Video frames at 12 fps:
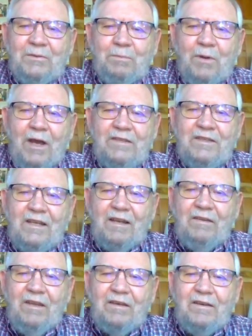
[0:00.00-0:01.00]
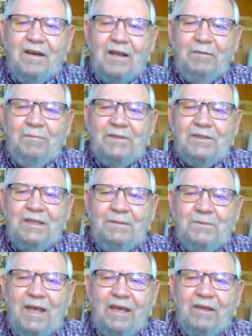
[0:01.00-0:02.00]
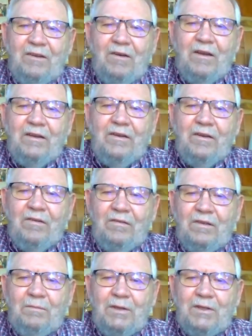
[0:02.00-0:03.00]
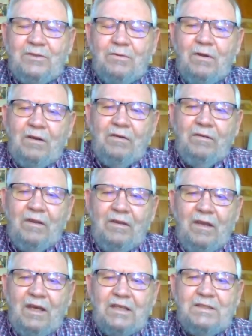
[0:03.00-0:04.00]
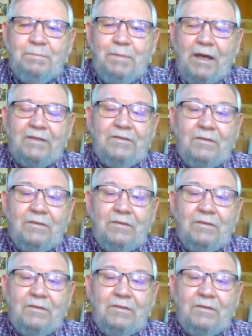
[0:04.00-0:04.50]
surprising how the economy keeps hanging on here a little bit stronger than they expect.